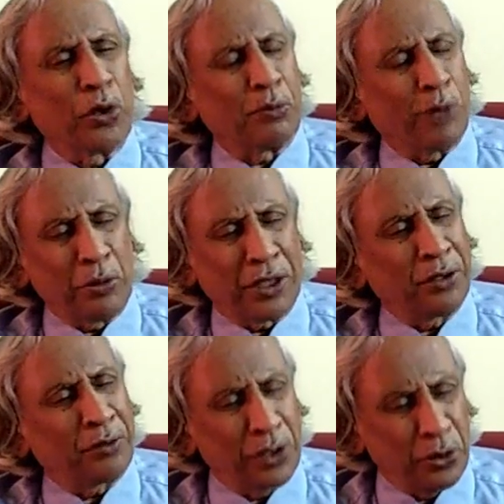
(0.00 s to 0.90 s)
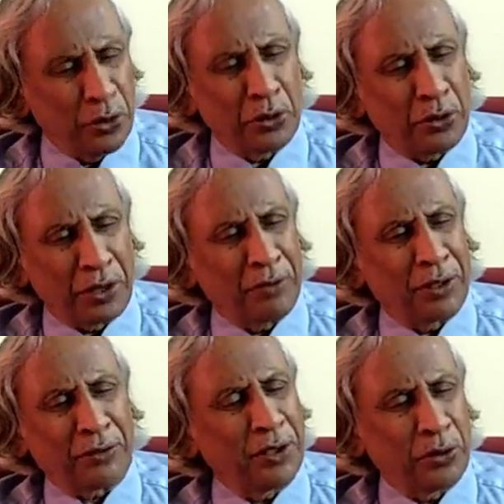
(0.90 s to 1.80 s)
mountains, when you go to
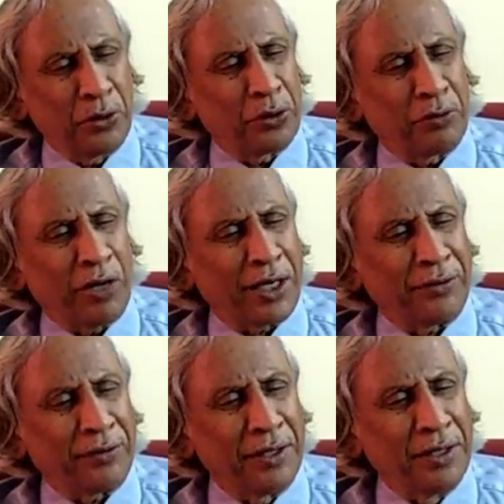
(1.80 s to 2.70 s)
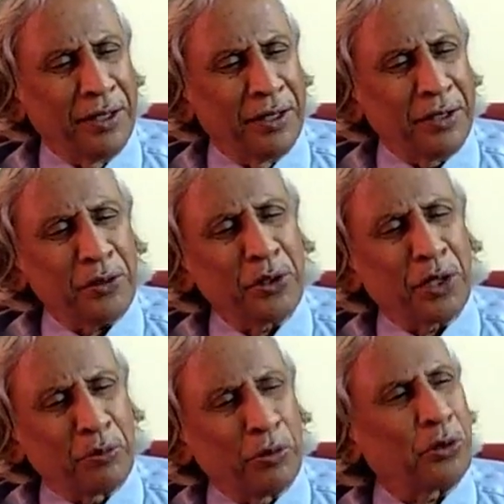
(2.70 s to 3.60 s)
rivers, when you go to forests, you
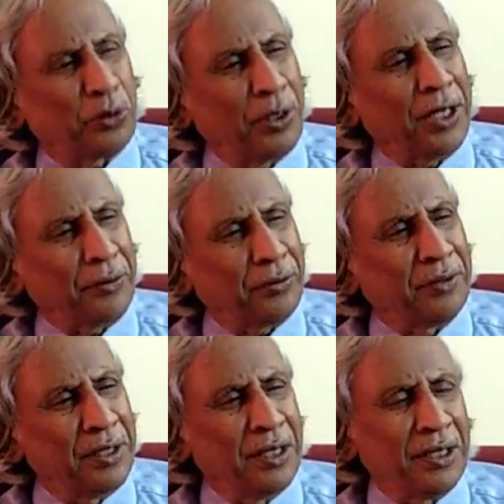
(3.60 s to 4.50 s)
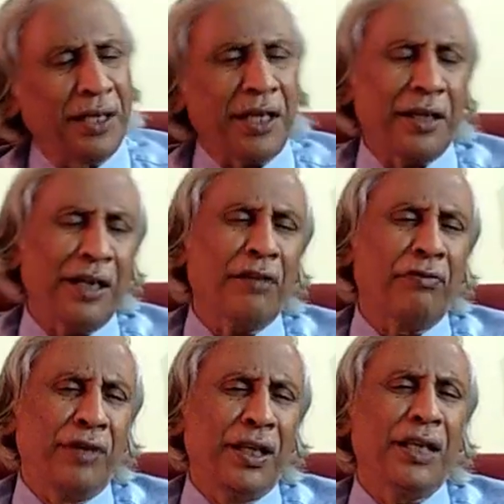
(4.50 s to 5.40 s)
are more solace. That kind of
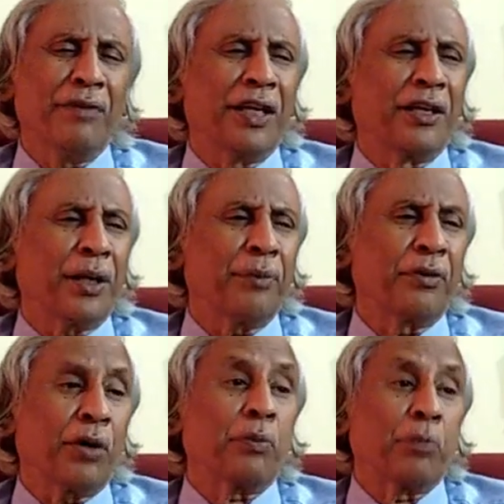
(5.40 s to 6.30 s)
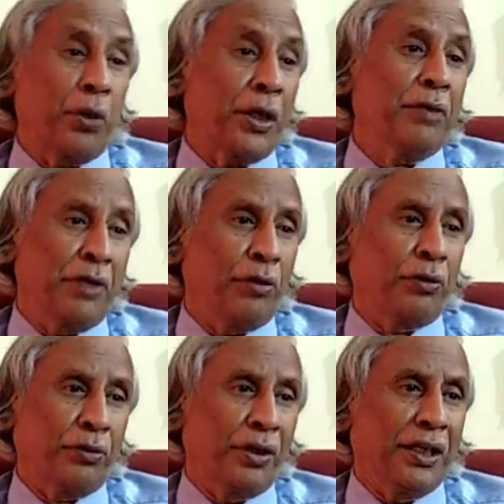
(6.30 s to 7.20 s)
feeling when it comes, work productivity
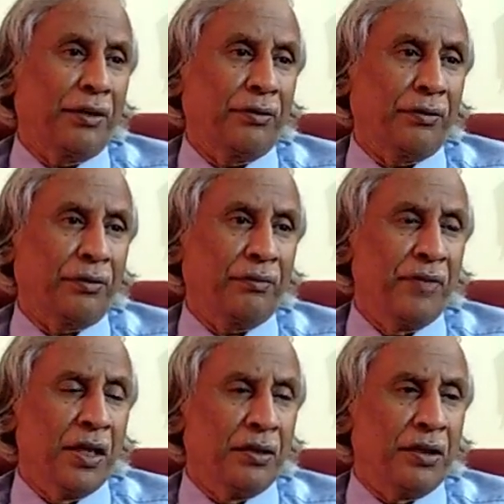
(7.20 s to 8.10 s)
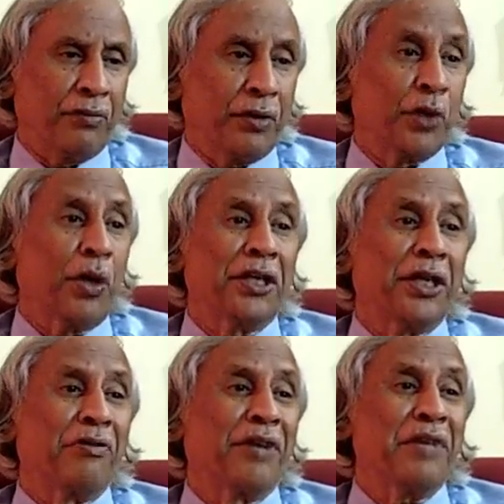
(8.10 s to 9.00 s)
also increases. Therefore, the quality
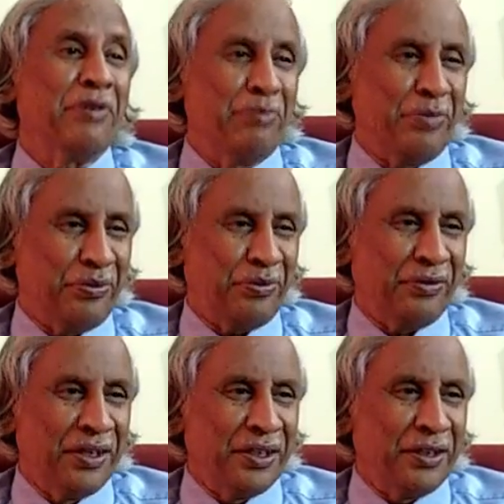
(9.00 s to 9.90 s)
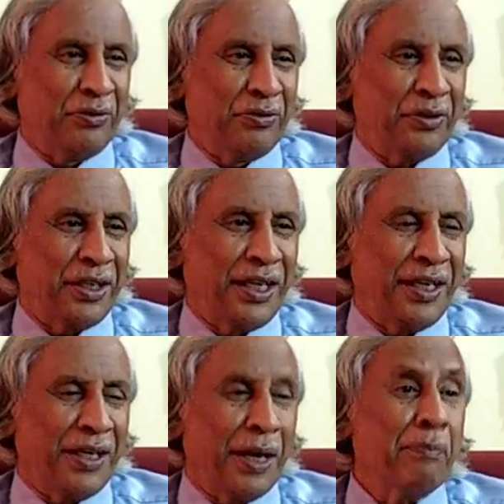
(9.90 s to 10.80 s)
of life improves. Therefore,
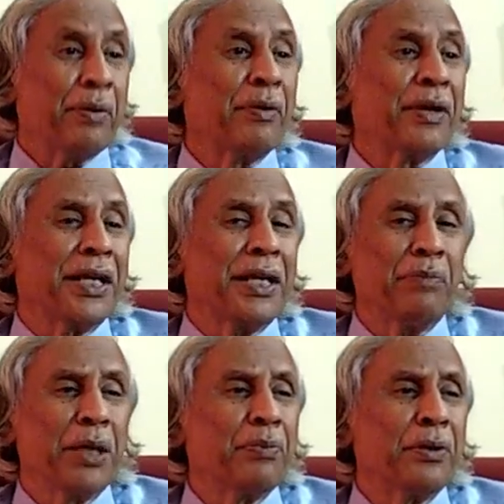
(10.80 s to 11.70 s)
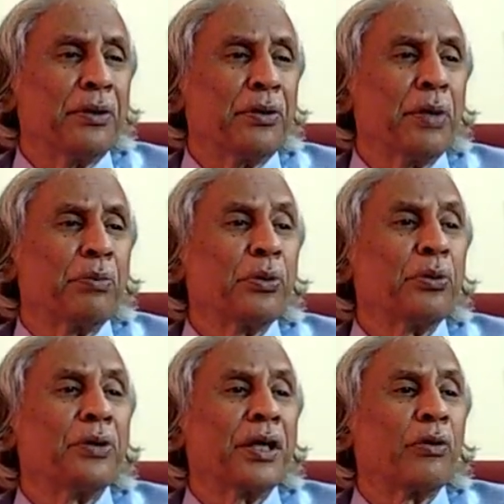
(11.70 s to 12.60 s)
the empowering people to
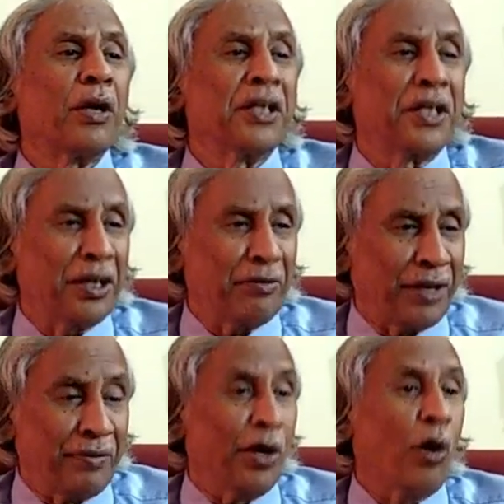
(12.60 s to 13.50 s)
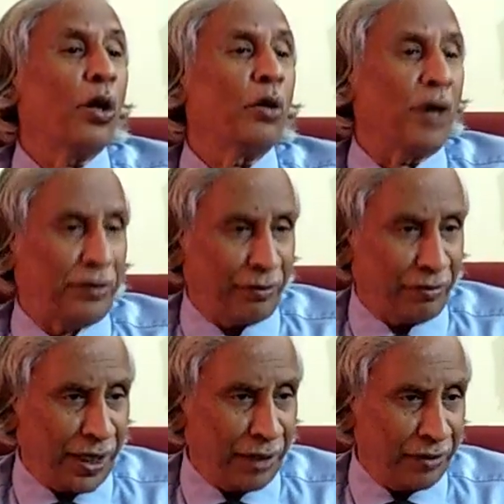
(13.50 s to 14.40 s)
improve the quality of life in all walks
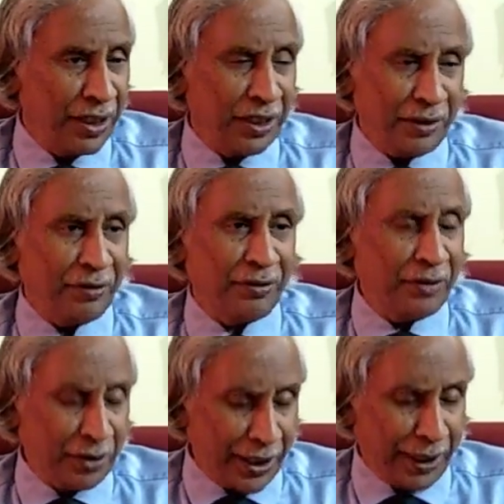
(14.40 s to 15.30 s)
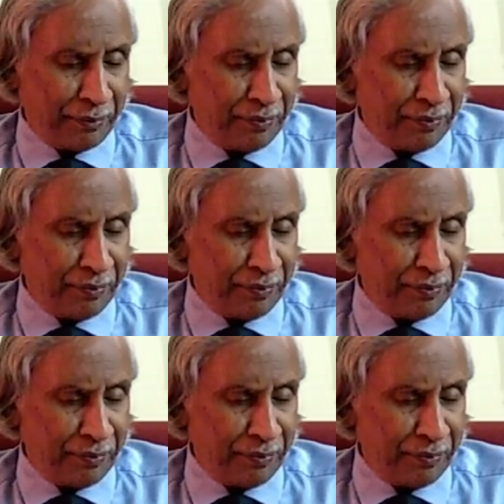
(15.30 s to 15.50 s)
of life. This is the thing.